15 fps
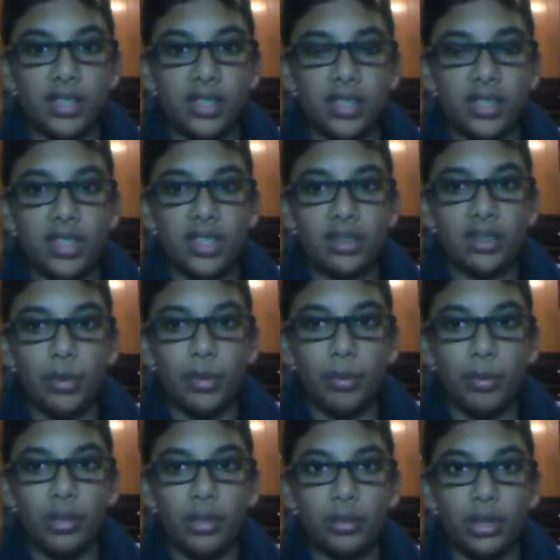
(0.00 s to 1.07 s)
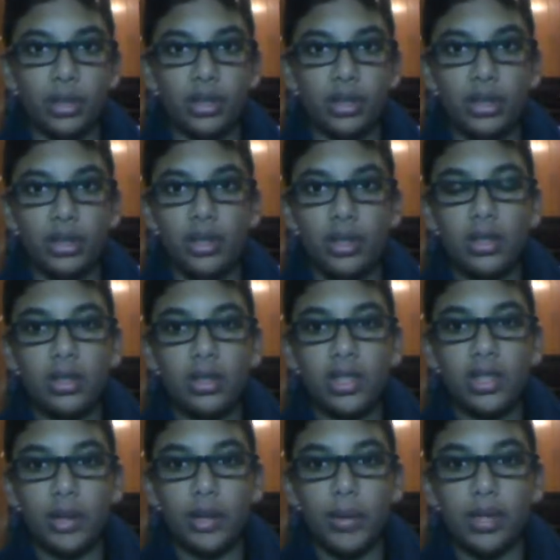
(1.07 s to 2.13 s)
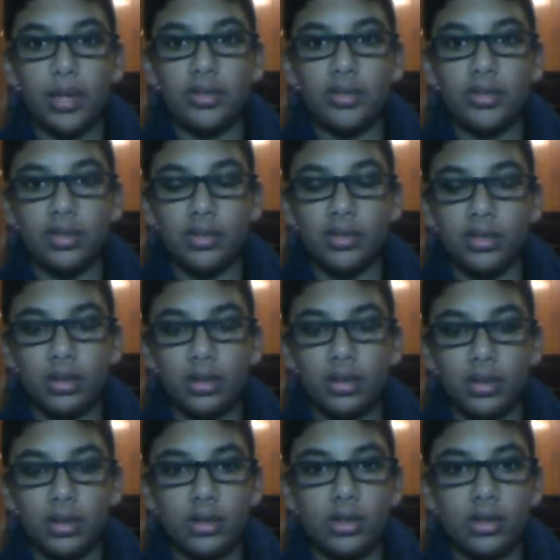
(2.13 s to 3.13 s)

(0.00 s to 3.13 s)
to steal the weapon or take pictures or